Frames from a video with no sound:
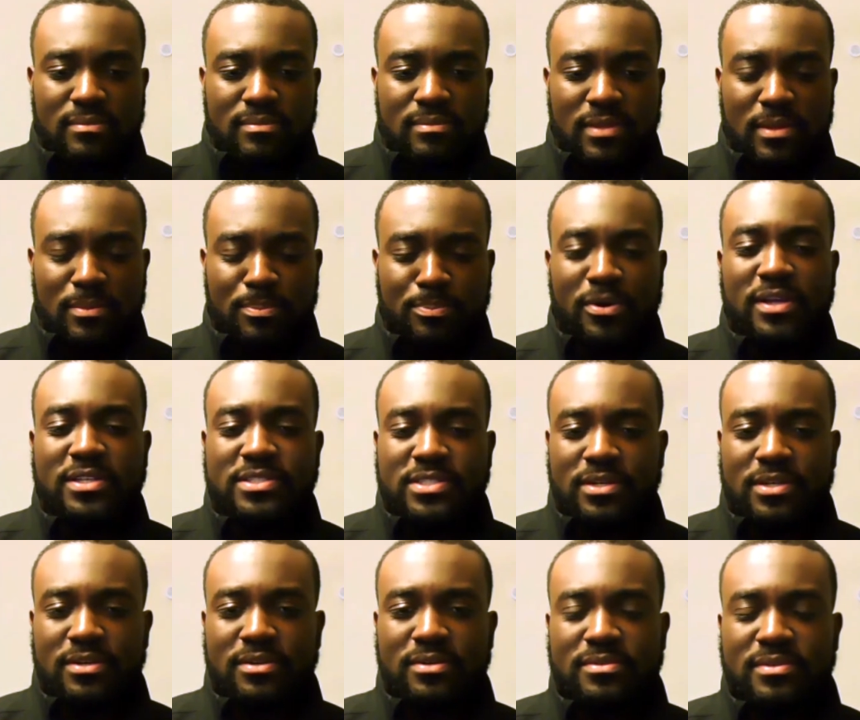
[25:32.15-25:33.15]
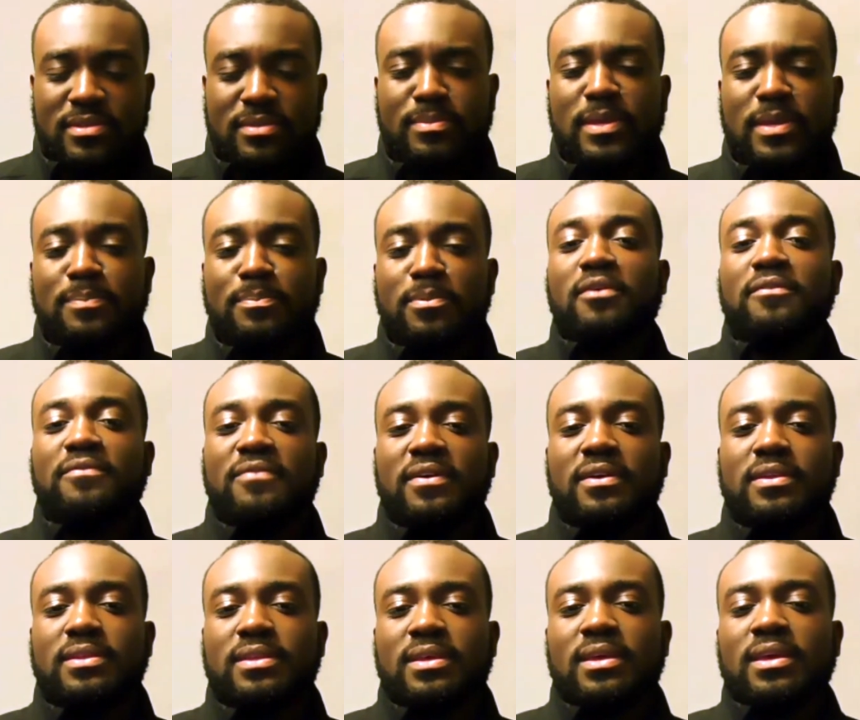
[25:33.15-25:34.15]
the pressure to be
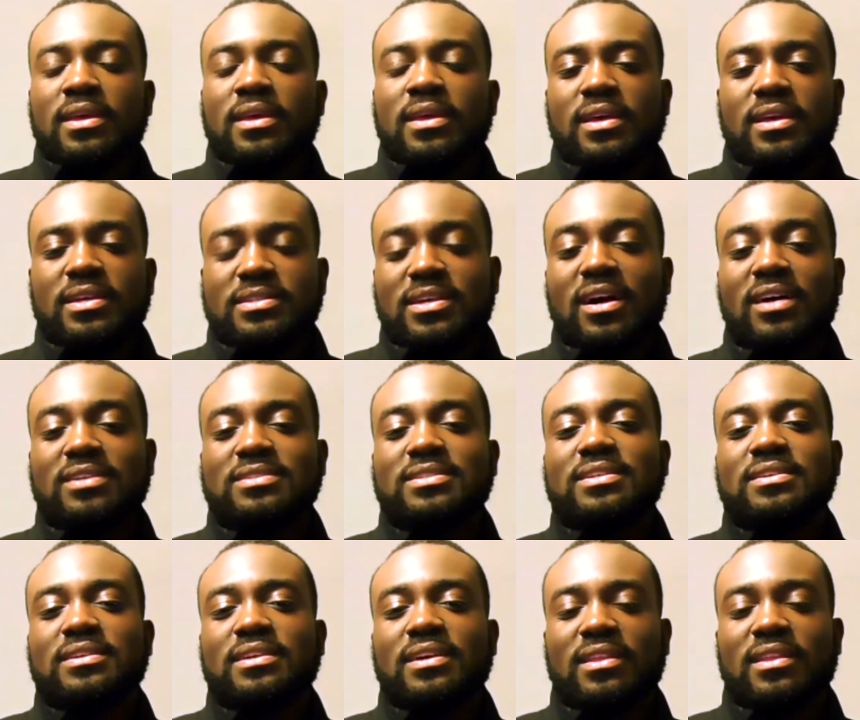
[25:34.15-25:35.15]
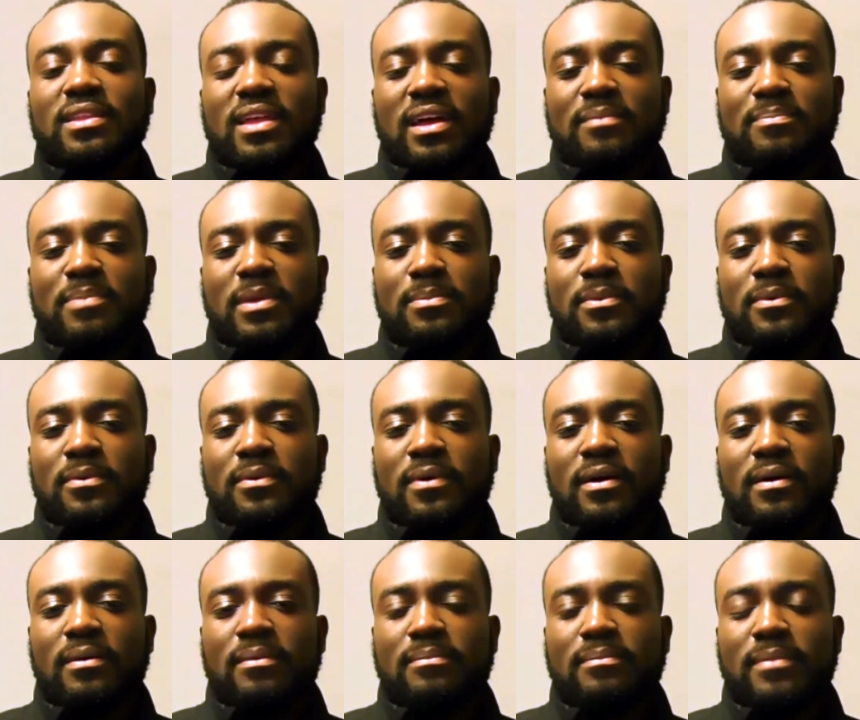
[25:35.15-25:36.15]
perfect is causing a lot of people
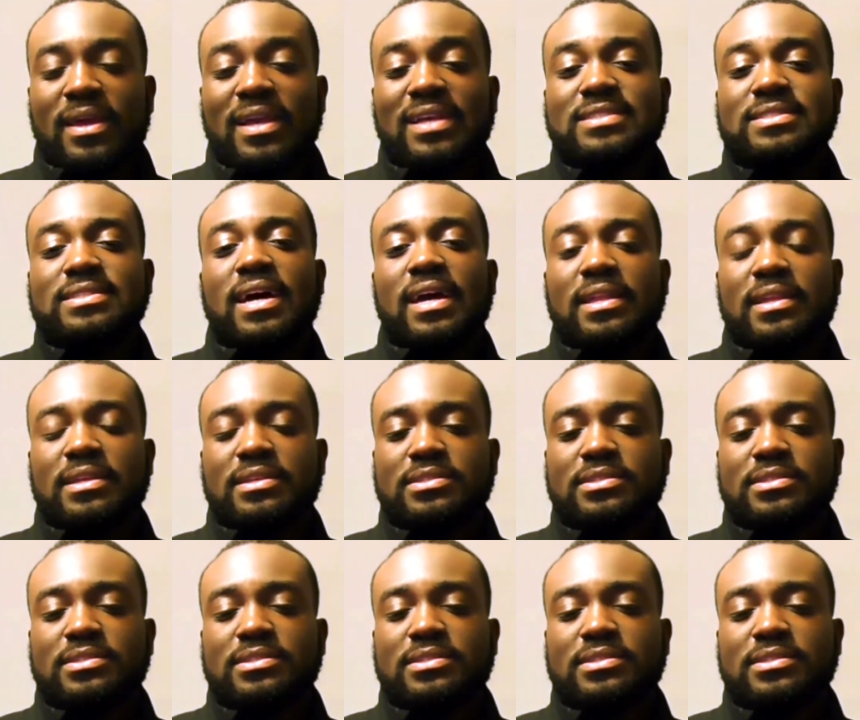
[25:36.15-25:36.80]
anxiety.